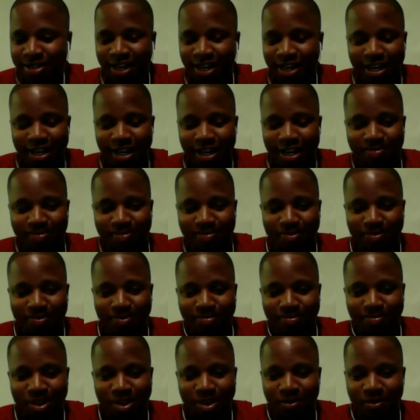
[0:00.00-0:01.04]

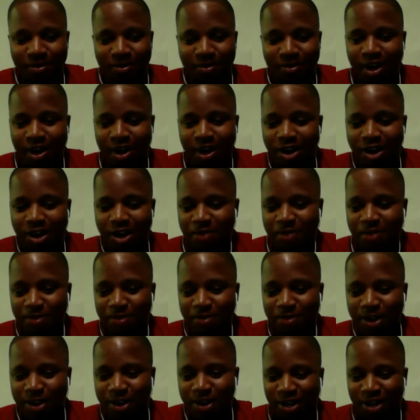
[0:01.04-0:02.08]
100
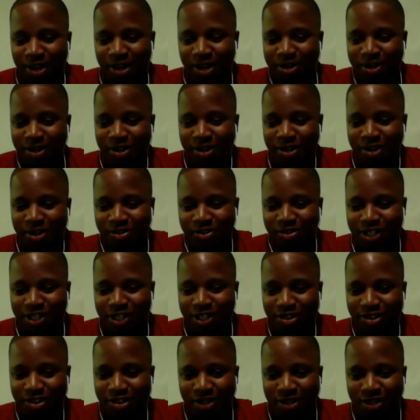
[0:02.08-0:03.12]
people in our company are
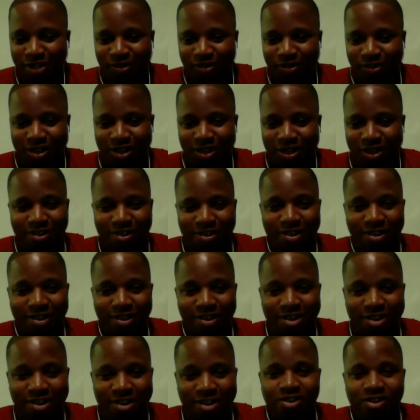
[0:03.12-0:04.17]
using you. Like, what's going
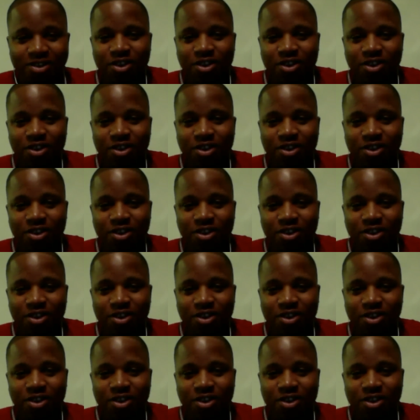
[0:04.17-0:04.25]
on?